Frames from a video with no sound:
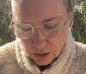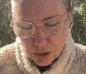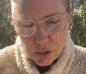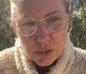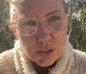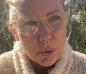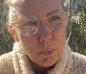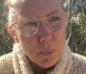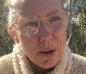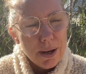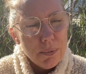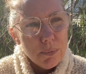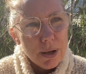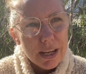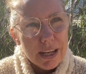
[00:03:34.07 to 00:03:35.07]
so when
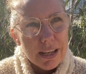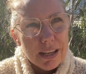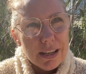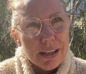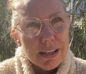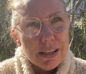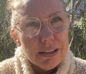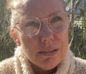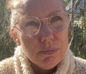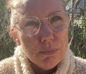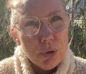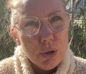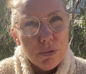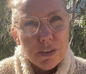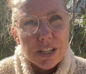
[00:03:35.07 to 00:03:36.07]
we
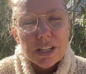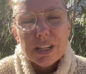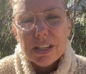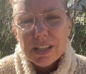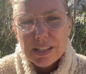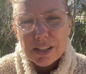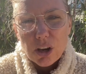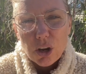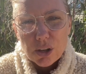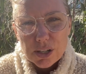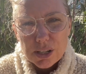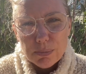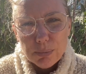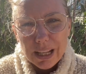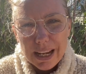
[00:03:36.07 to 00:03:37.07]
move into this
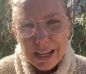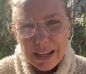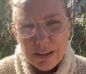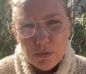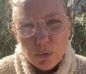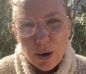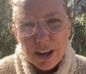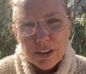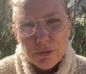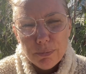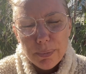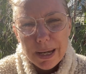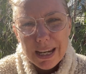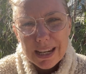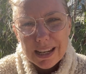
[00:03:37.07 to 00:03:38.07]
contemplative way of
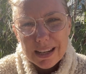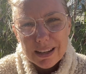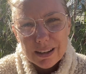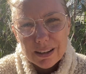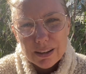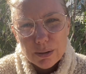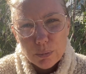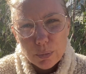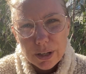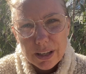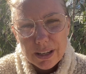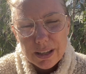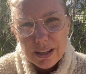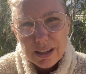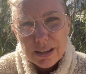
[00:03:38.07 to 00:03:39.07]
being,
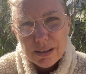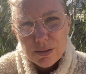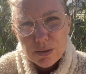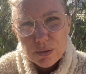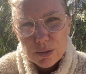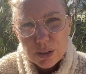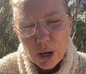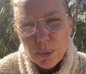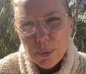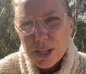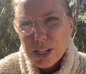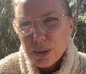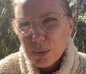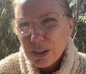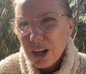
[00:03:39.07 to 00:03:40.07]
we go
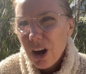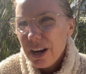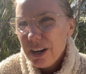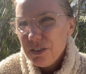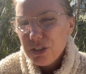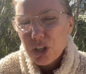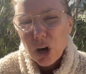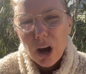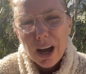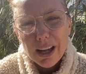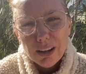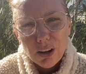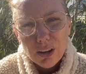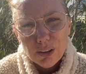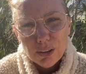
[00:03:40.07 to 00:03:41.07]
into a kind of
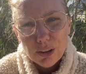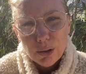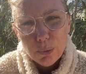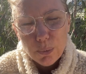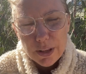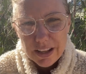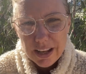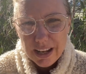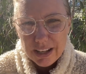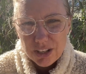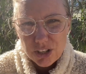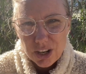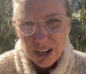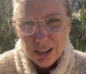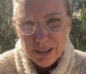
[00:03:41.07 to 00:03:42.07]
dialogue with
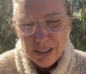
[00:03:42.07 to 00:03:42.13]
nature.